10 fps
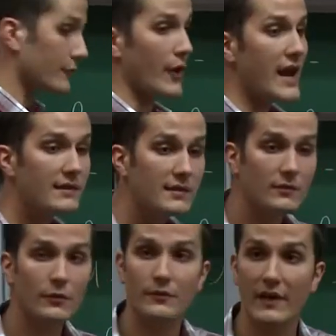varieties
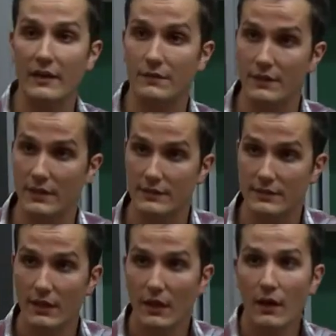over finite
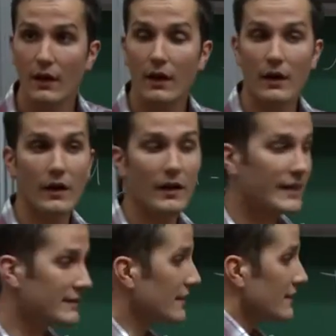fields, uh,
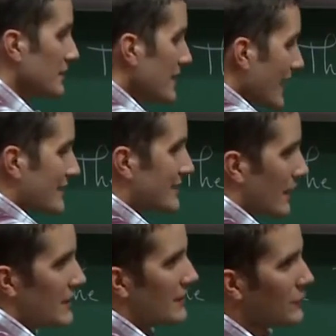and then the next, I
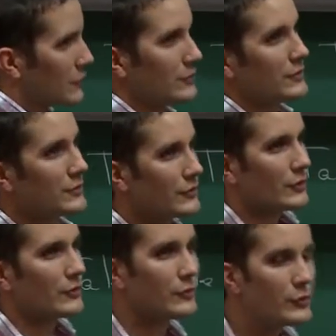mean, if you
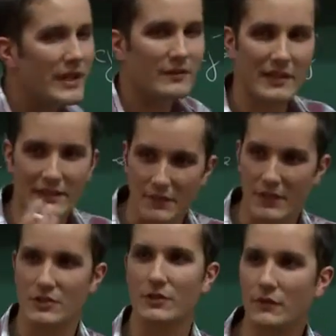sort of look at the
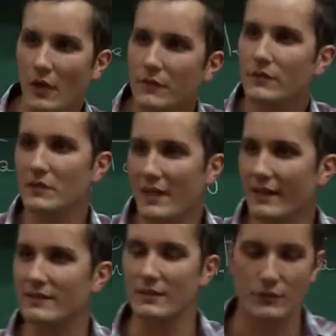classification of surface, the
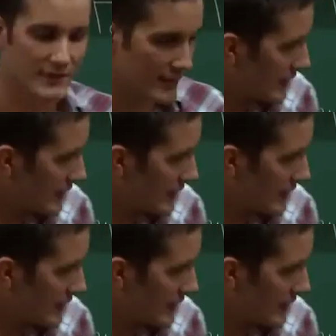next interesting